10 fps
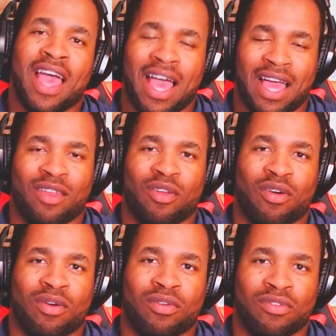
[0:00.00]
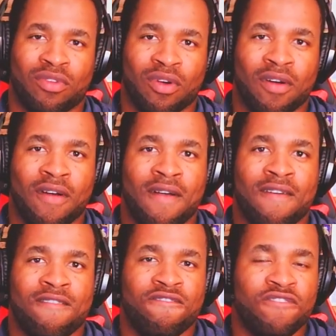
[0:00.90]
and also
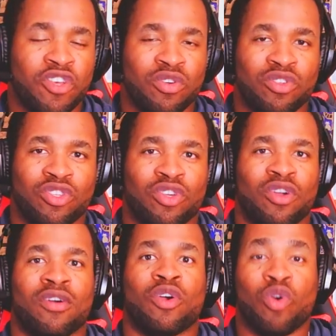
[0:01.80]
future